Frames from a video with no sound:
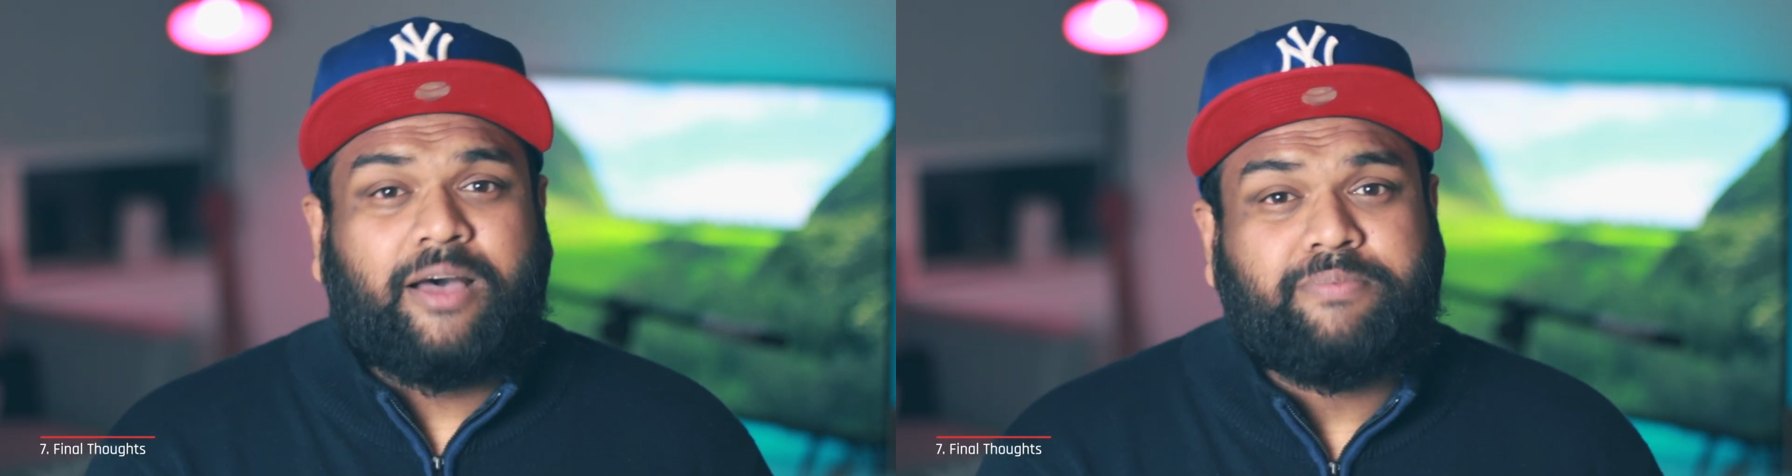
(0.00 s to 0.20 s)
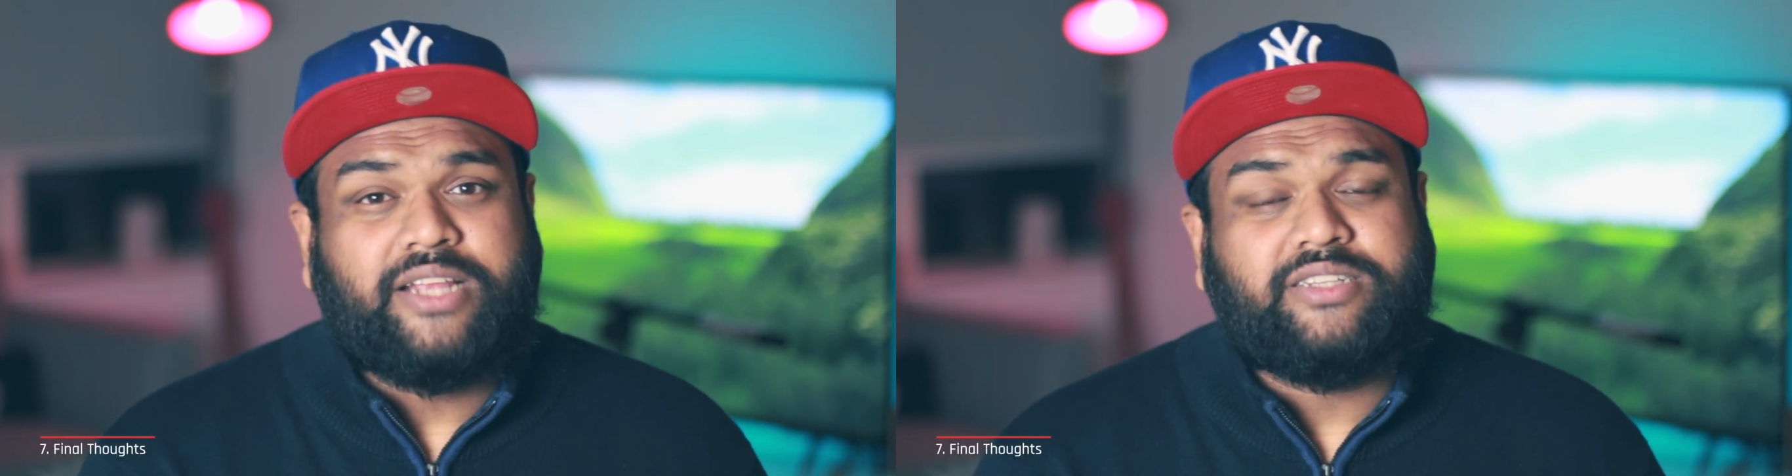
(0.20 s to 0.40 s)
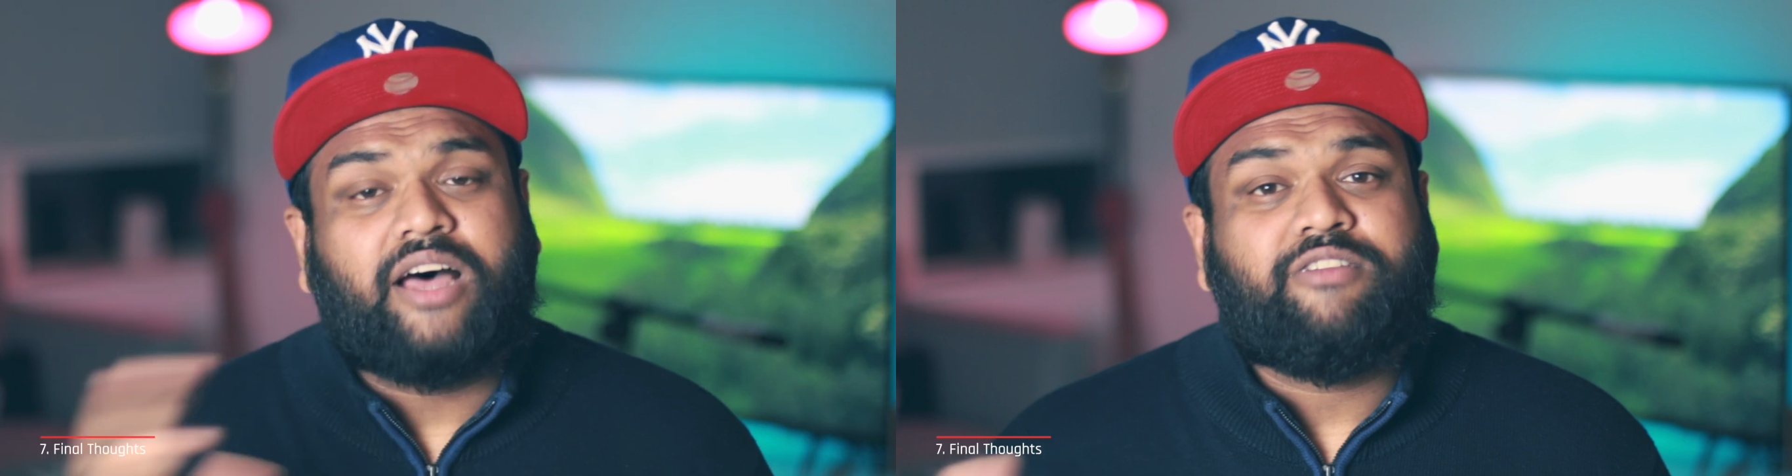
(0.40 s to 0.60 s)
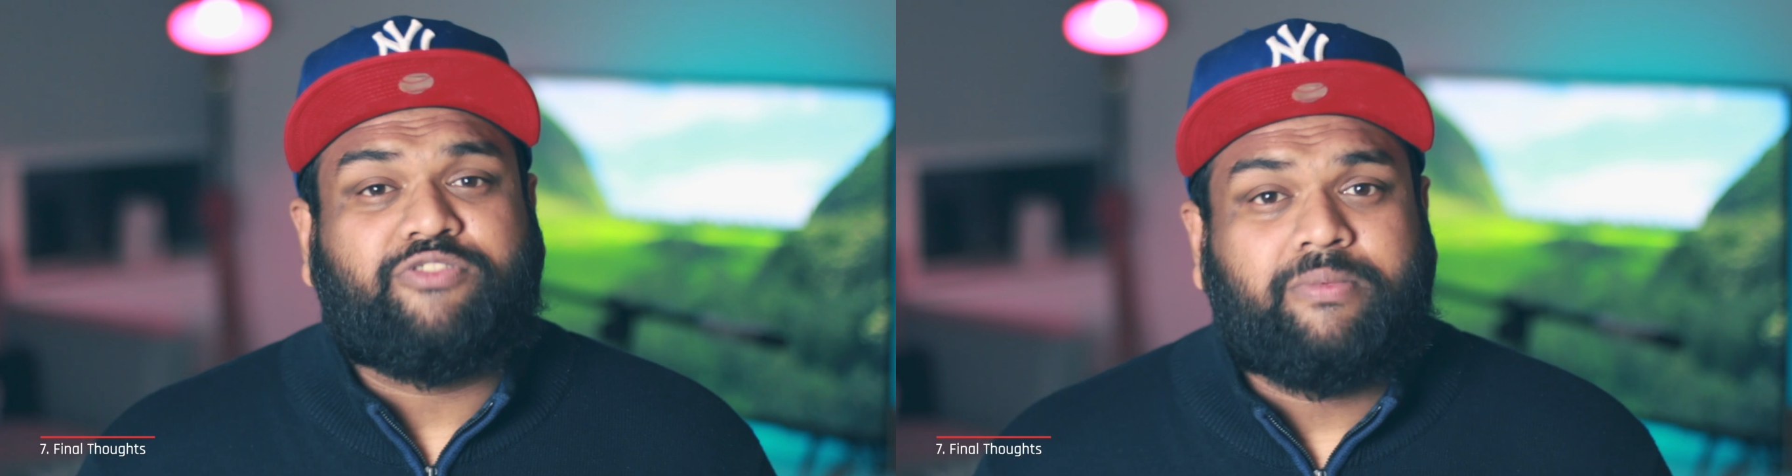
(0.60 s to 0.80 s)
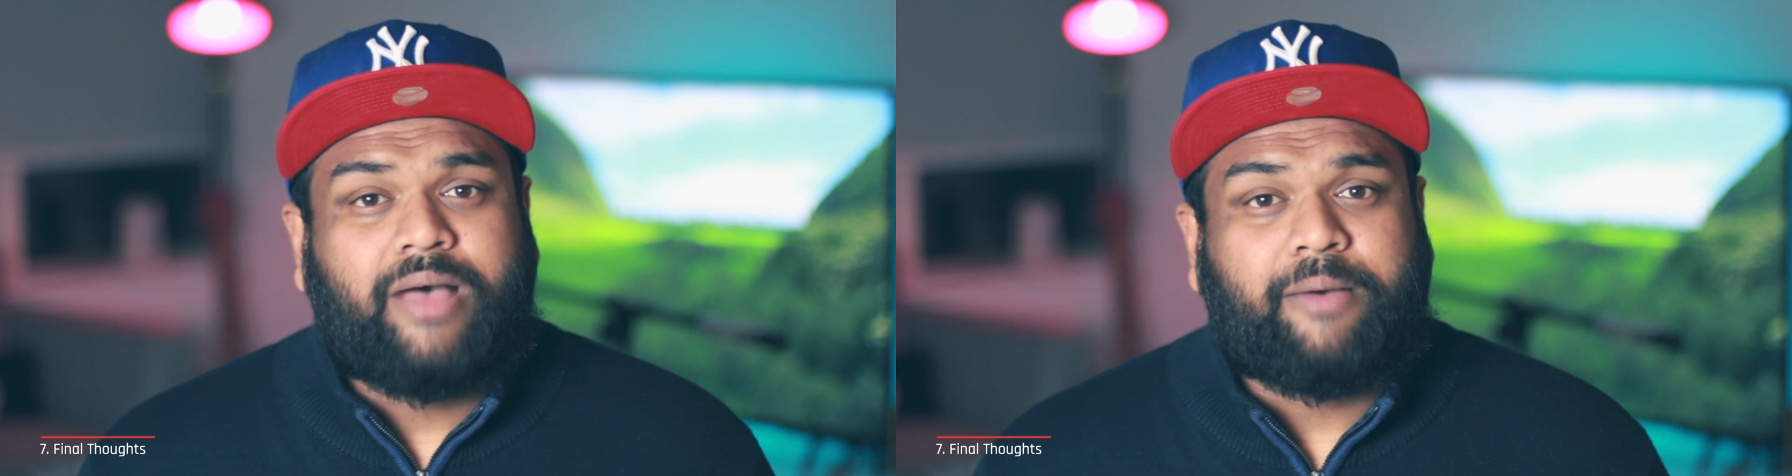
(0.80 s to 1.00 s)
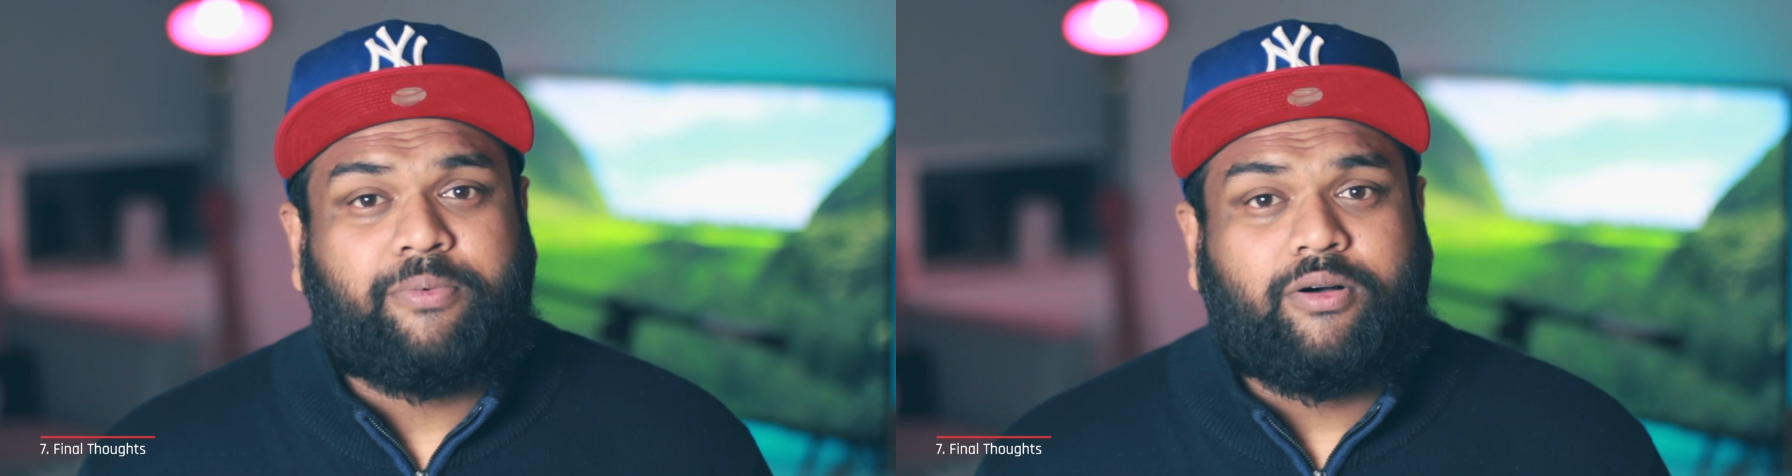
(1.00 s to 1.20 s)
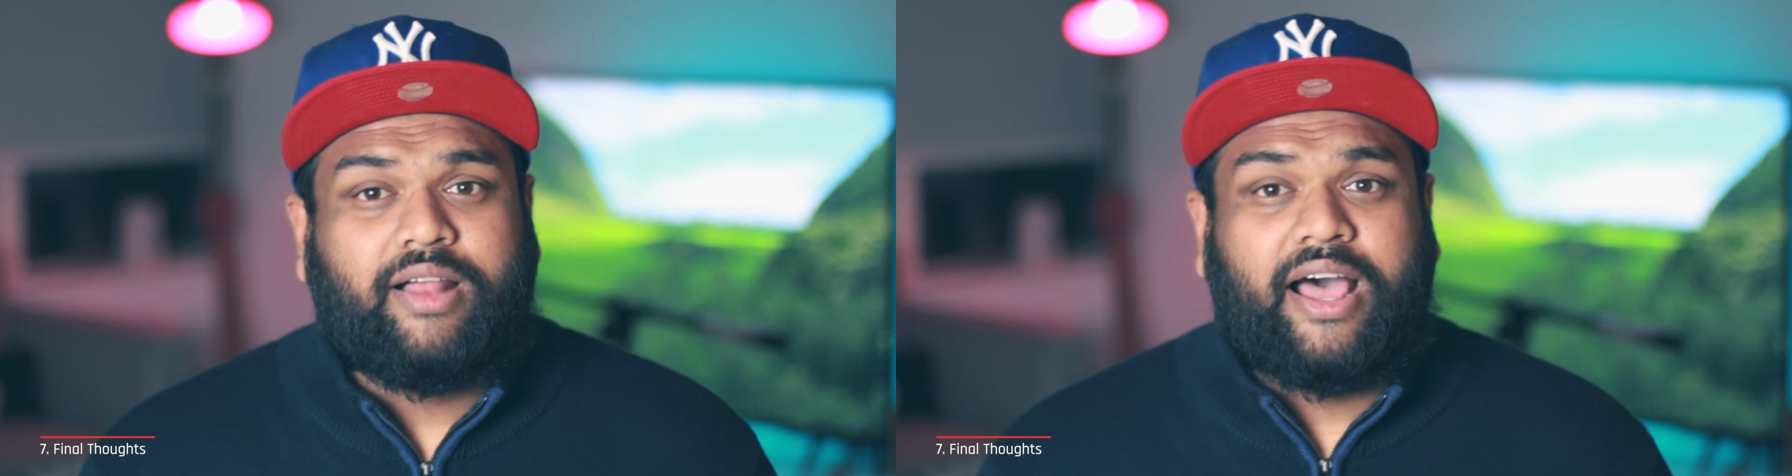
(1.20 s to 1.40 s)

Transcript: update done from Apple.